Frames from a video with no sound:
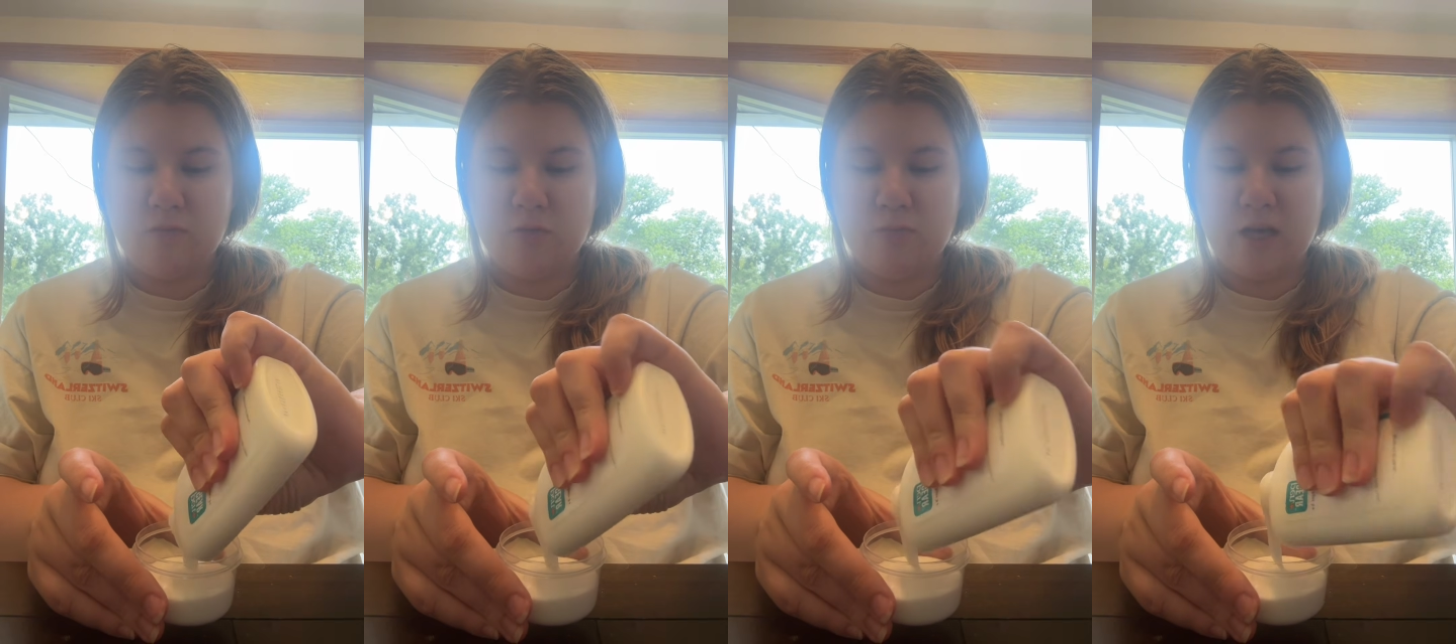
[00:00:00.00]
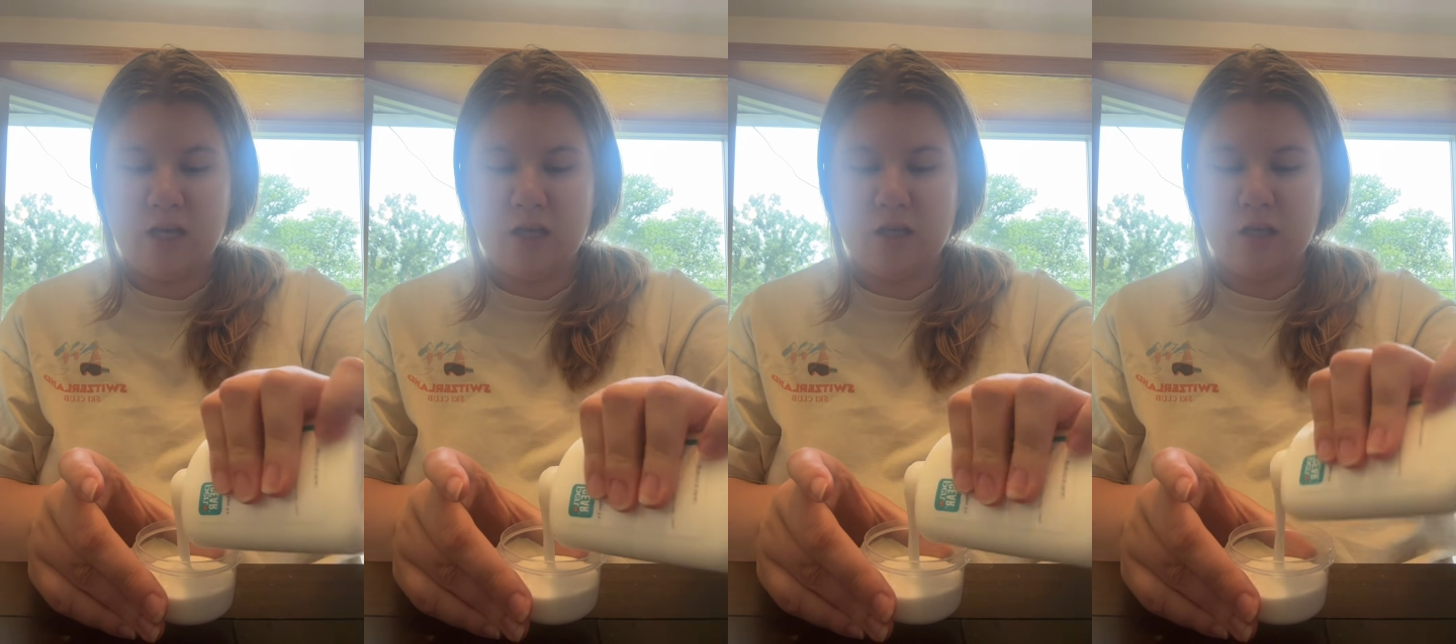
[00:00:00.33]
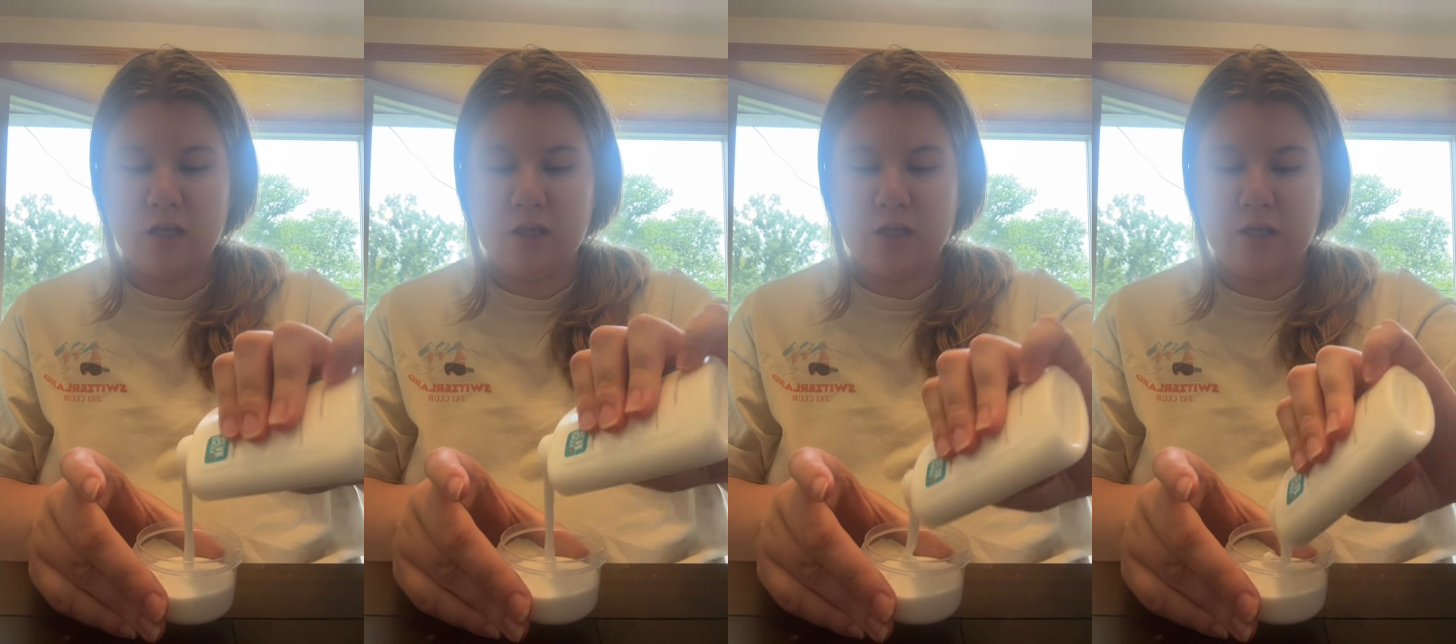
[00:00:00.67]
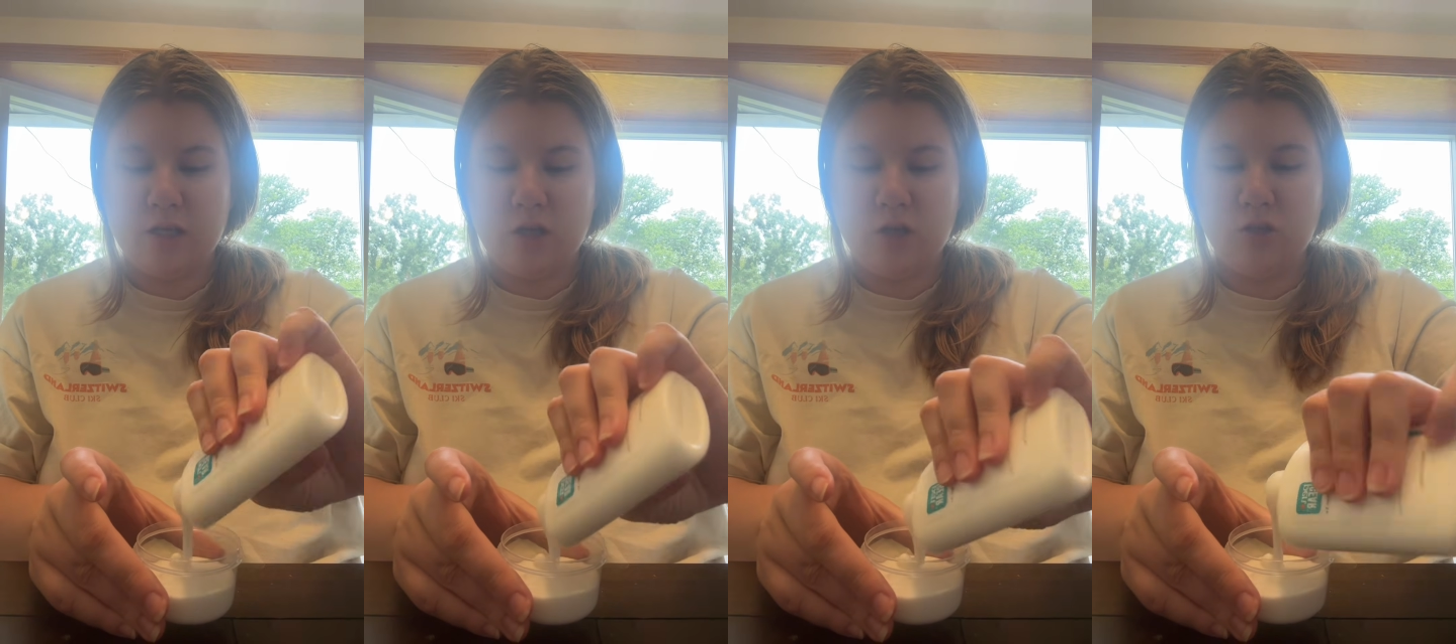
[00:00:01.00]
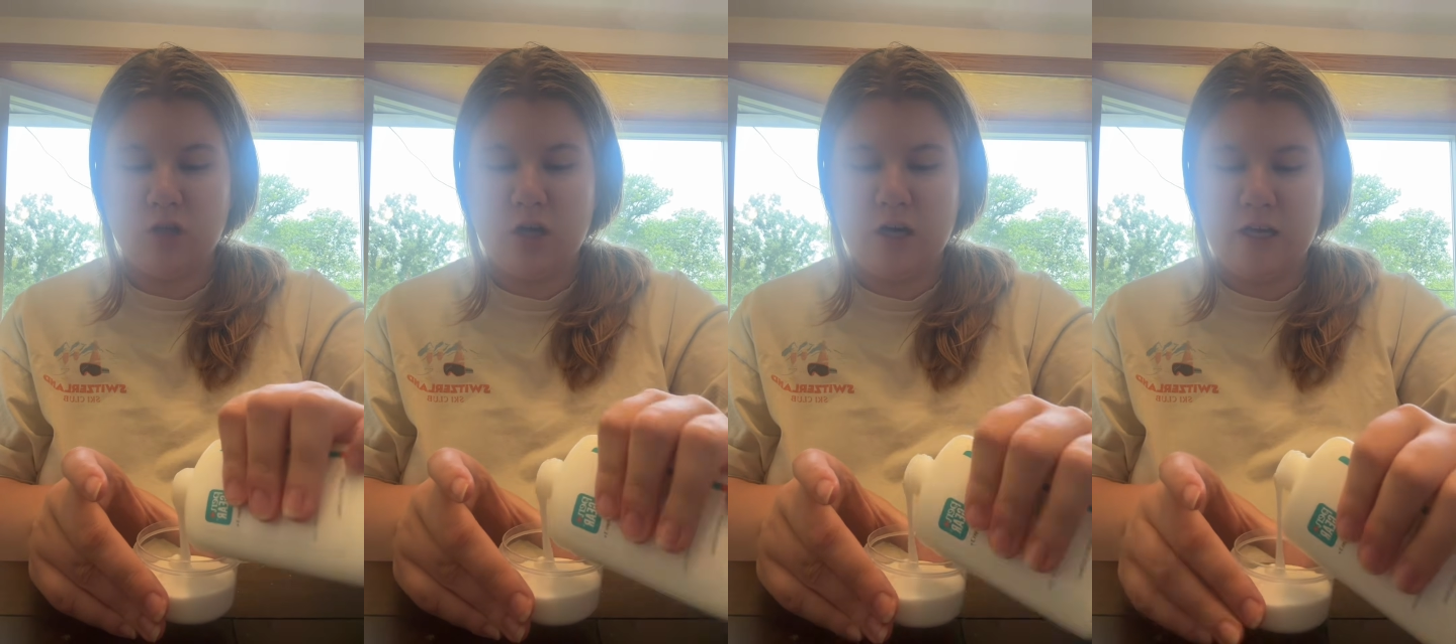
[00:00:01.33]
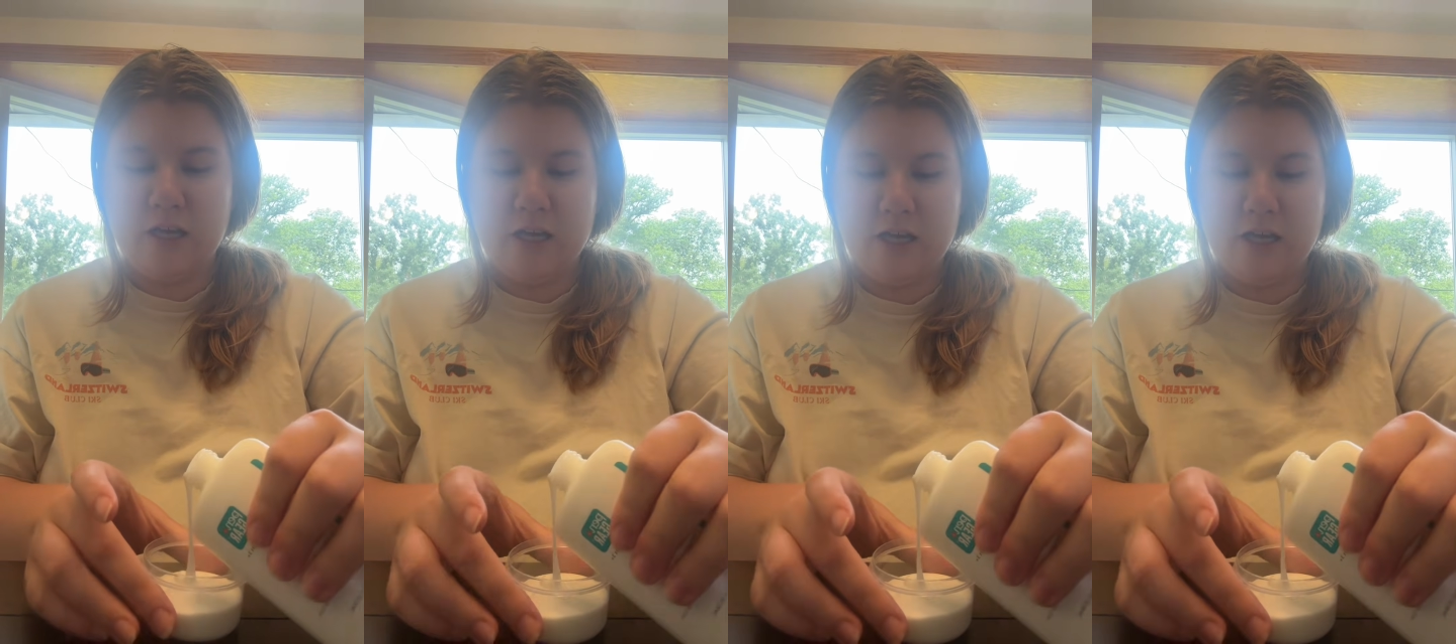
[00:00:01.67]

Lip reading: you make like a lot,